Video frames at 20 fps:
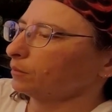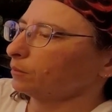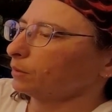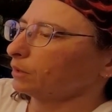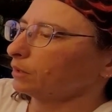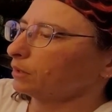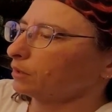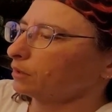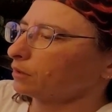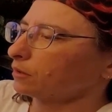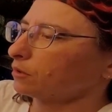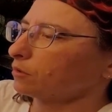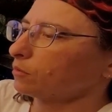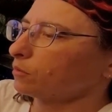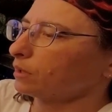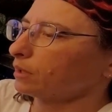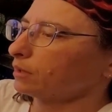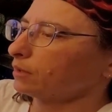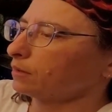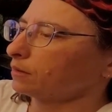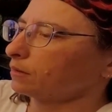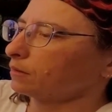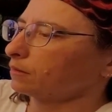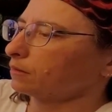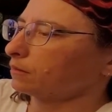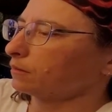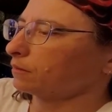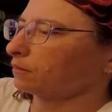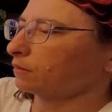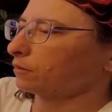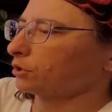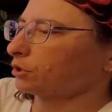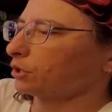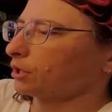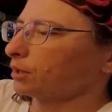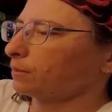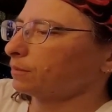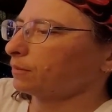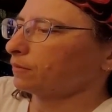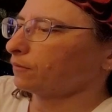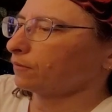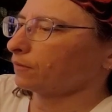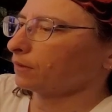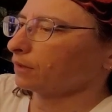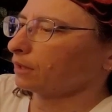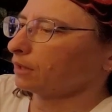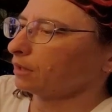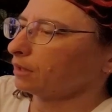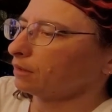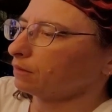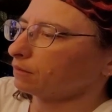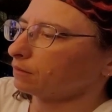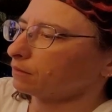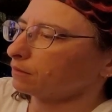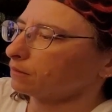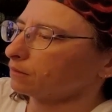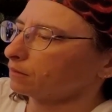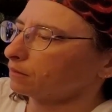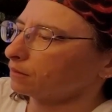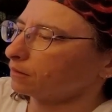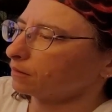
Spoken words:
but not quite shaped for here.